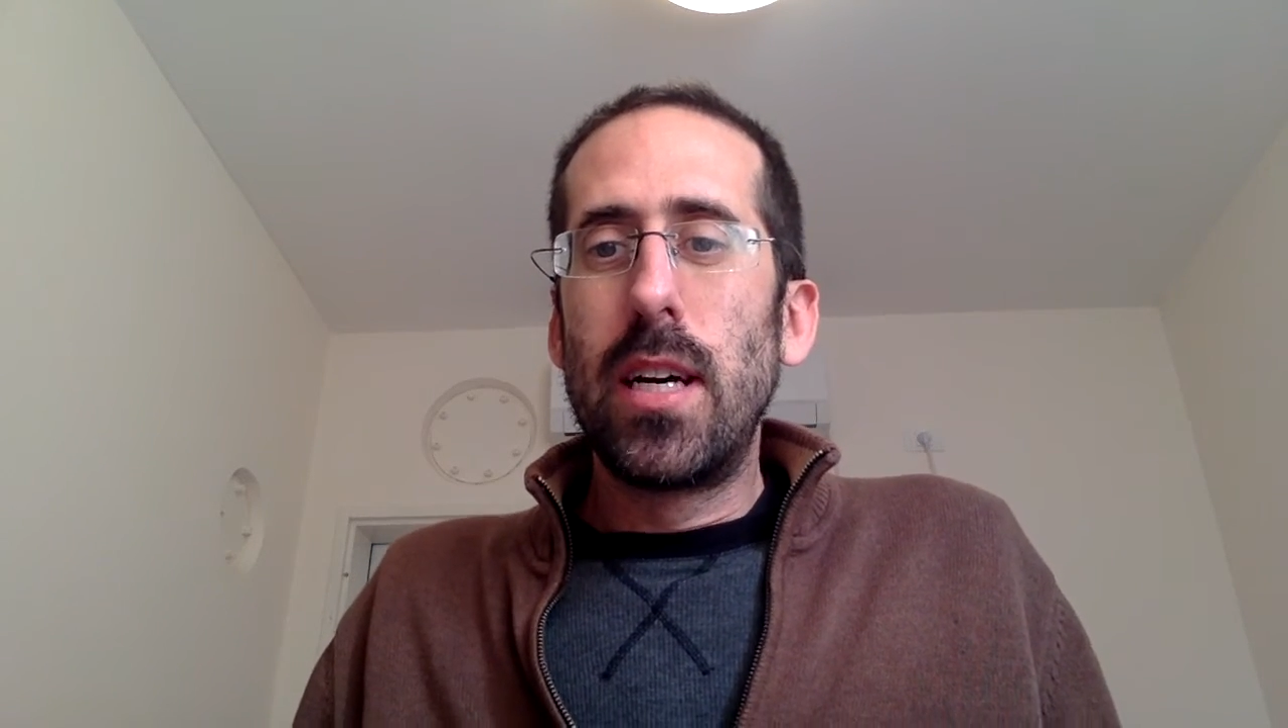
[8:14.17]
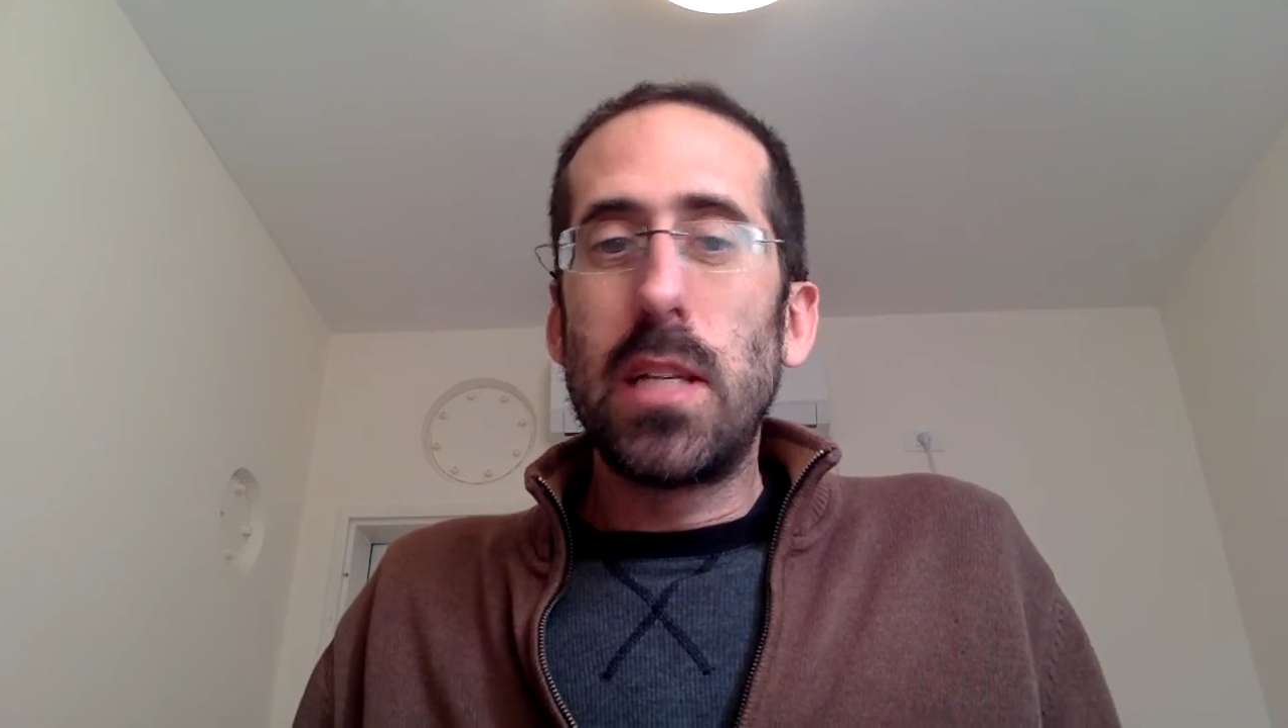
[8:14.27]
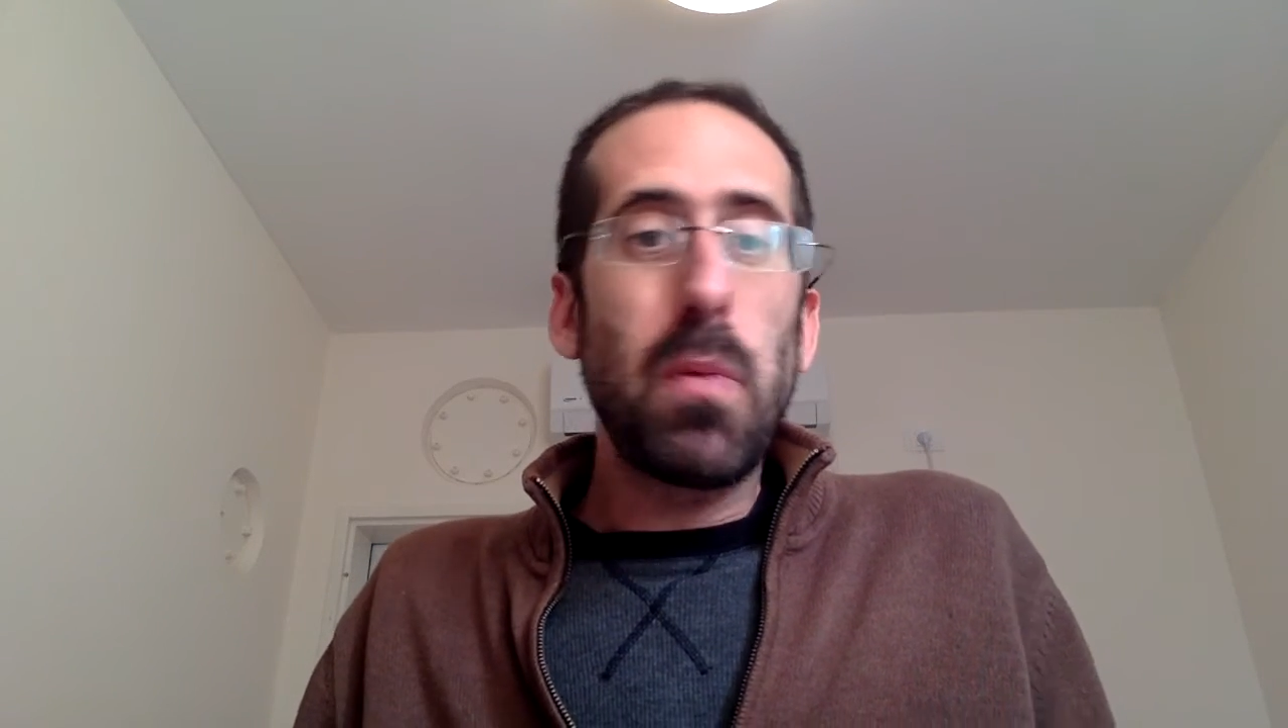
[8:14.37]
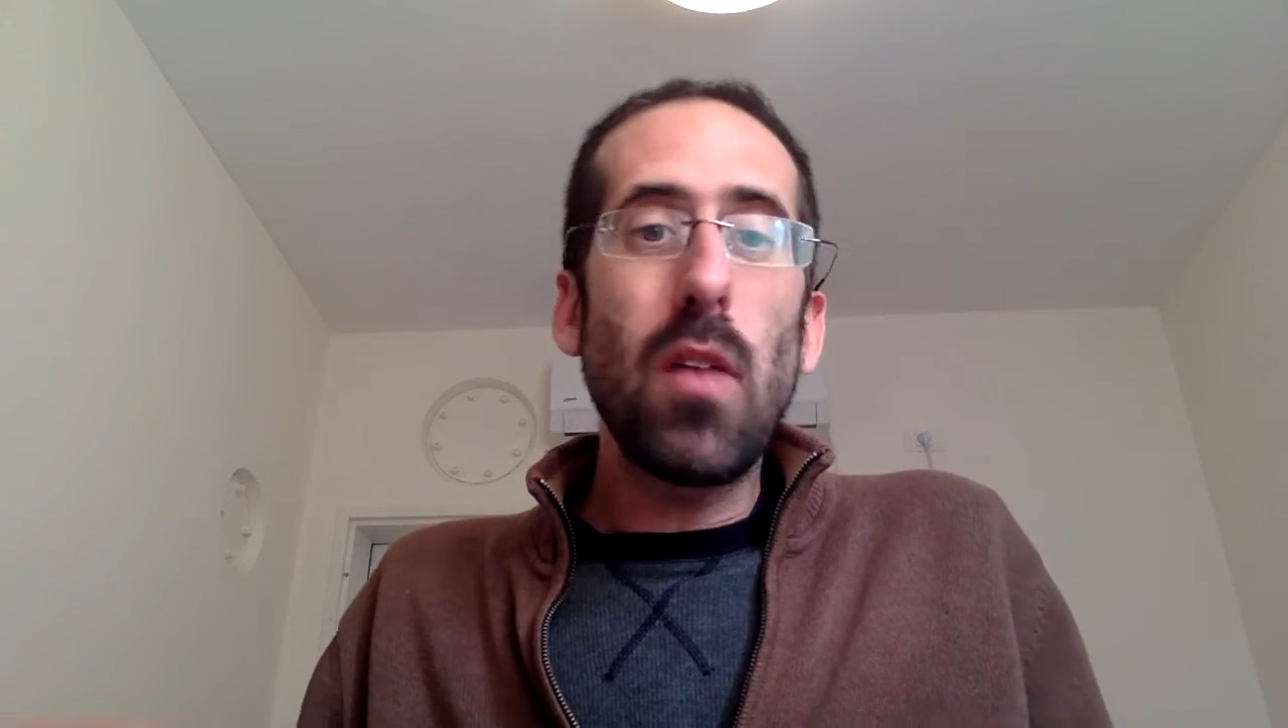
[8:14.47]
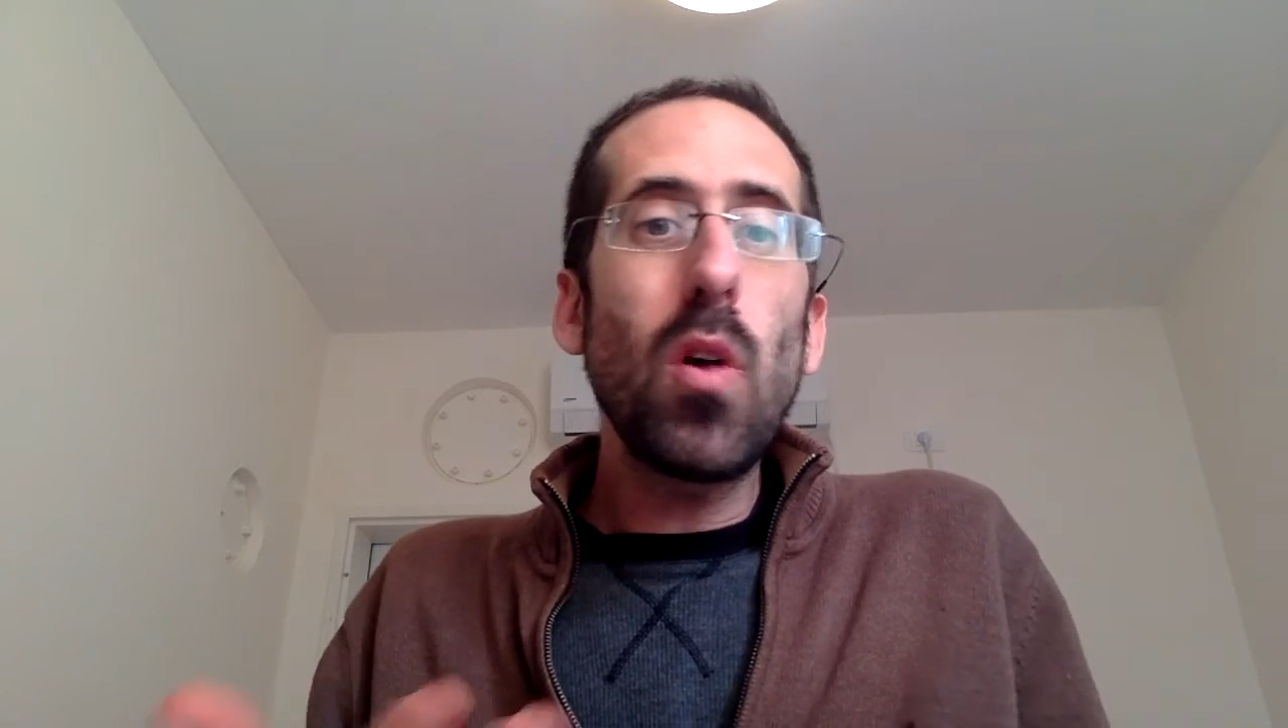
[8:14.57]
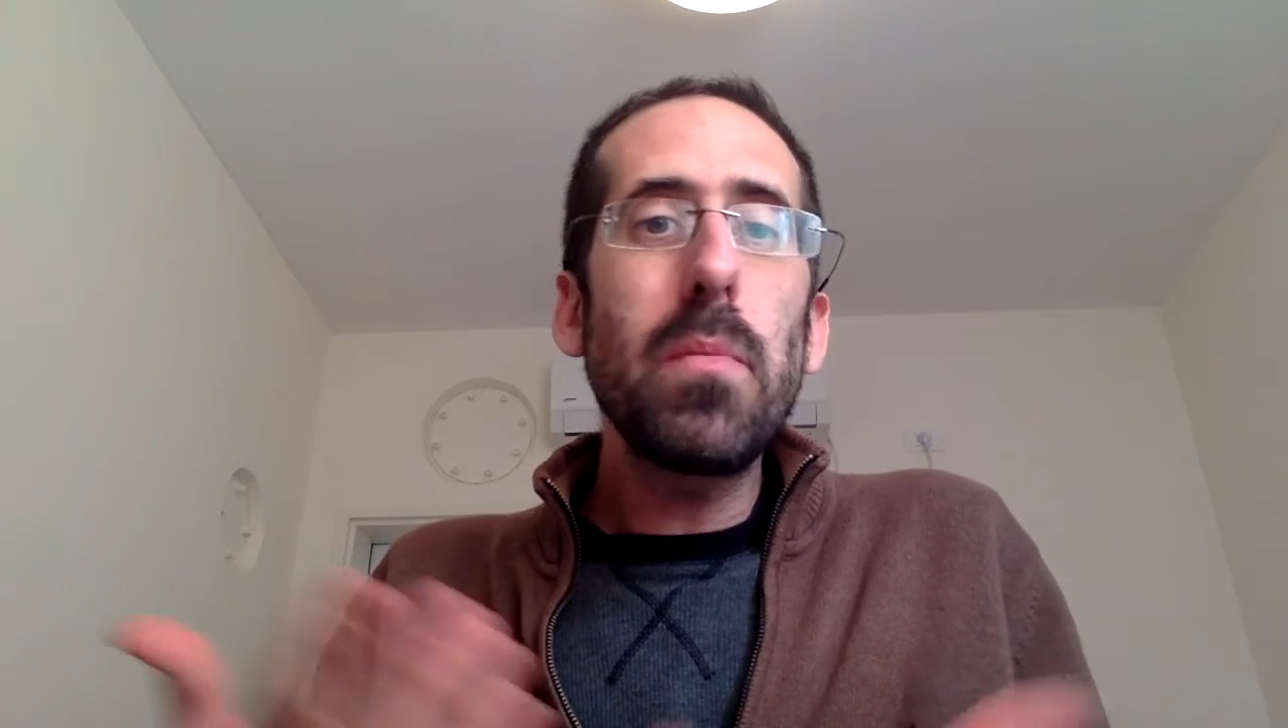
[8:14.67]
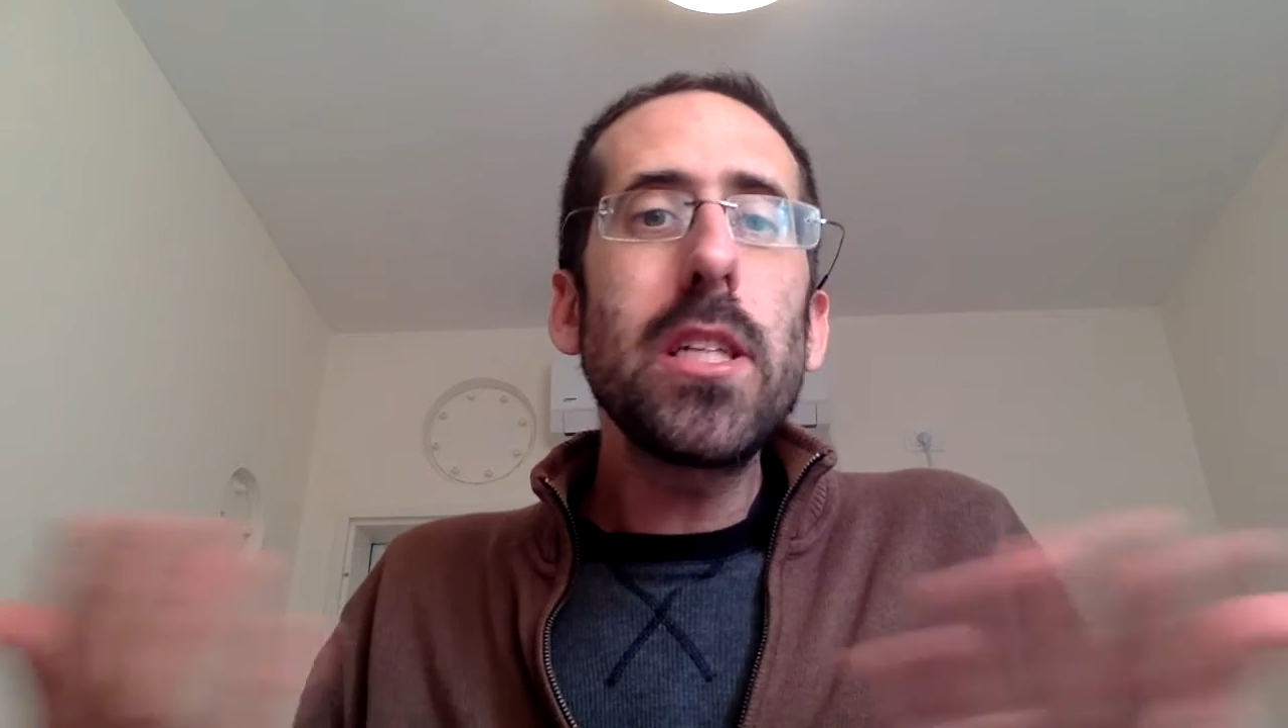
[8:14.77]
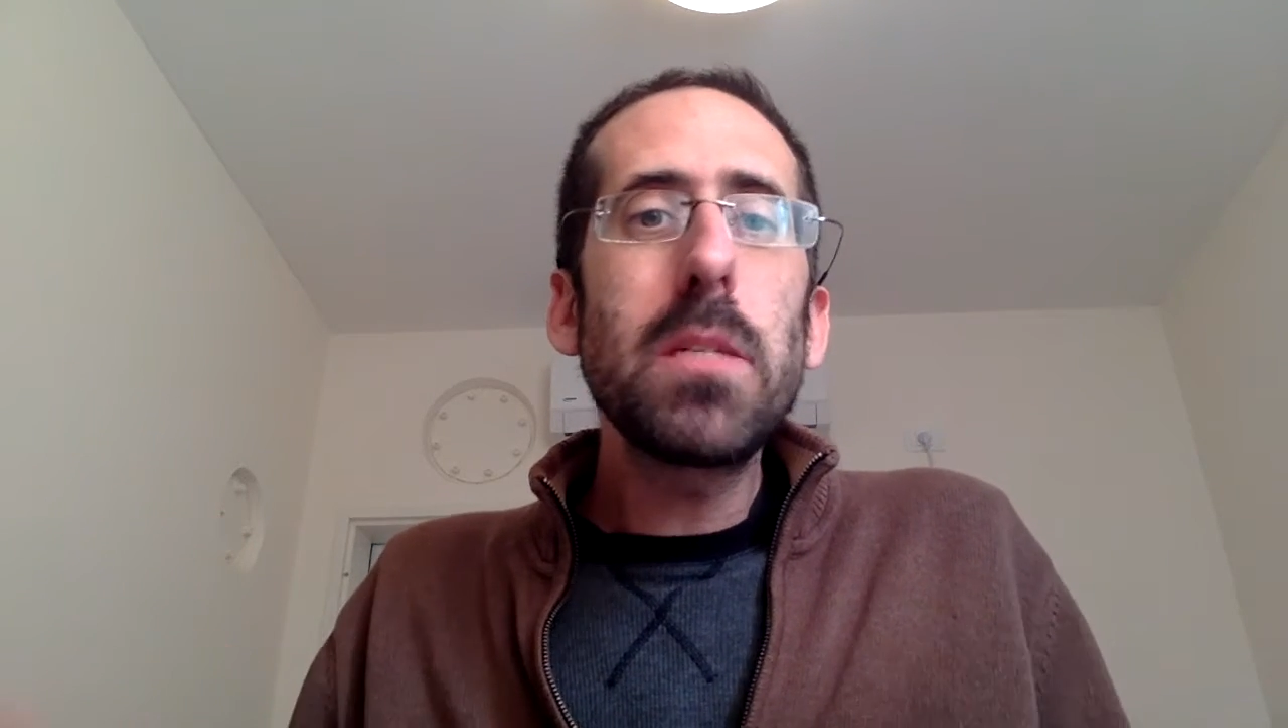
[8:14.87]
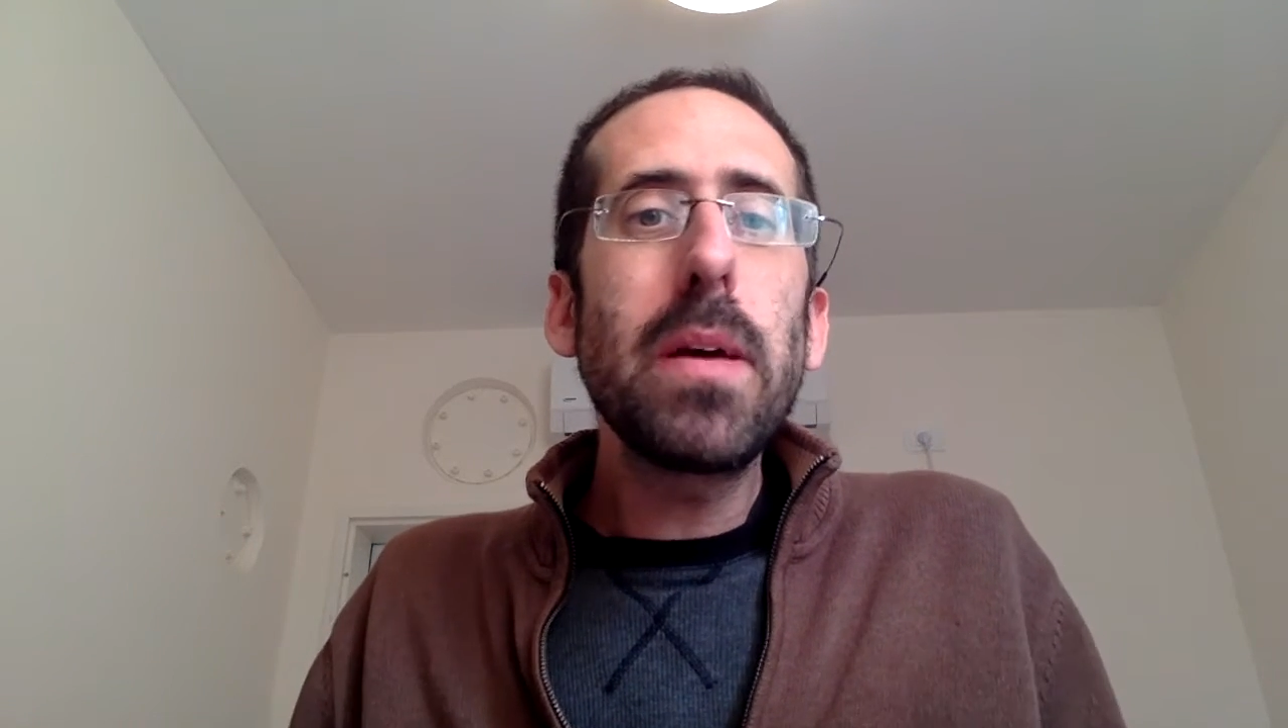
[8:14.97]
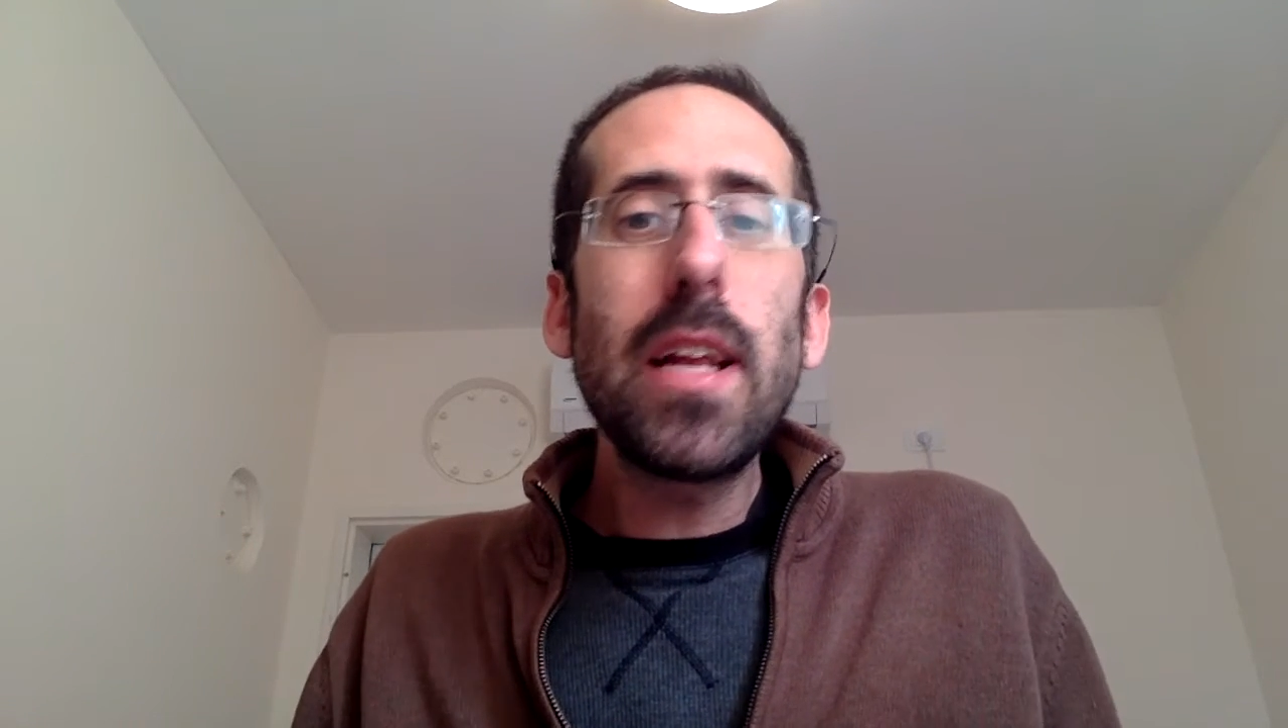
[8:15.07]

It's part of what it means to be in